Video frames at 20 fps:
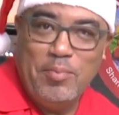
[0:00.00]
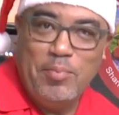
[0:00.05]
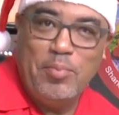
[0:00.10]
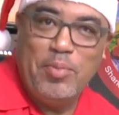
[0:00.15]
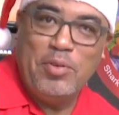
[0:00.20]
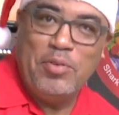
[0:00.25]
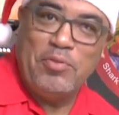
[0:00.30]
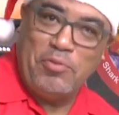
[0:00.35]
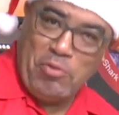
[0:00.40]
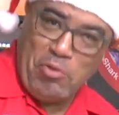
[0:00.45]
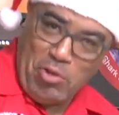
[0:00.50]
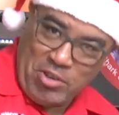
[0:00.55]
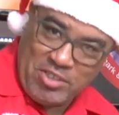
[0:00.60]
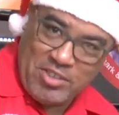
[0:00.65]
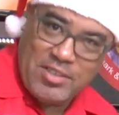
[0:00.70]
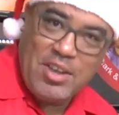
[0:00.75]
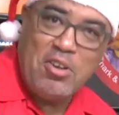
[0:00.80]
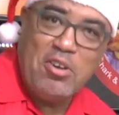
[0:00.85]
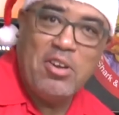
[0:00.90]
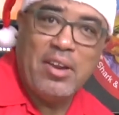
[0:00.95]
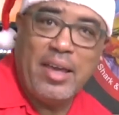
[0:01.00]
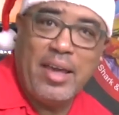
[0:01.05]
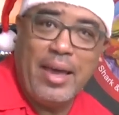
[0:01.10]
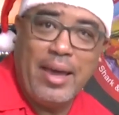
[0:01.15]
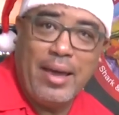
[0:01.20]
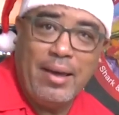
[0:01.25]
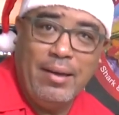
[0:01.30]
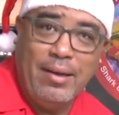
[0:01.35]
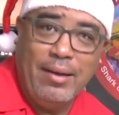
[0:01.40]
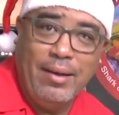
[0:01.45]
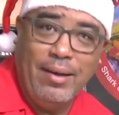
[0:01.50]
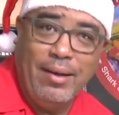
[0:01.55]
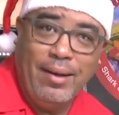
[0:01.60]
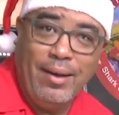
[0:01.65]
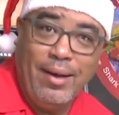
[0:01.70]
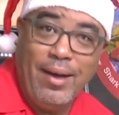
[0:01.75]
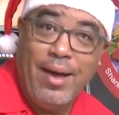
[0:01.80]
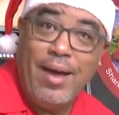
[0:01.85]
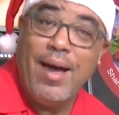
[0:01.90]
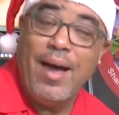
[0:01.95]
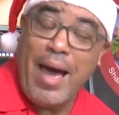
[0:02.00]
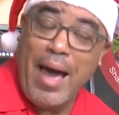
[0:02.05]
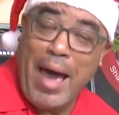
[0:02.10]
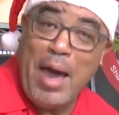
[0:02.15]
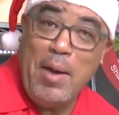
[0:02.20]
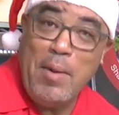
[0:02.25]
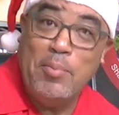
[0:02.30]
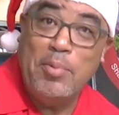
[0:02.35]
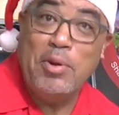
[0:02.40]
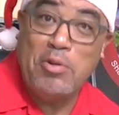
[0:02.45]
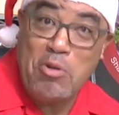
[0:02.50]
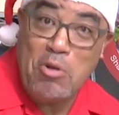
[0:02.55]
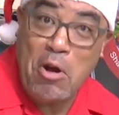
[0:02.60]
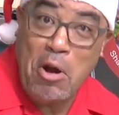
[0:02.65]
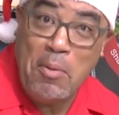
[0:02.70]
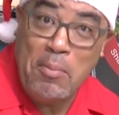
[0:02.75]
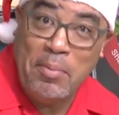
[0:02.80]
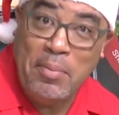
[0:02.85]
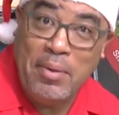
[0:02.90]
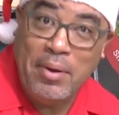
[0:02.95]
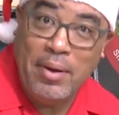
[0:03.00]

put frosting on cake. I put rum.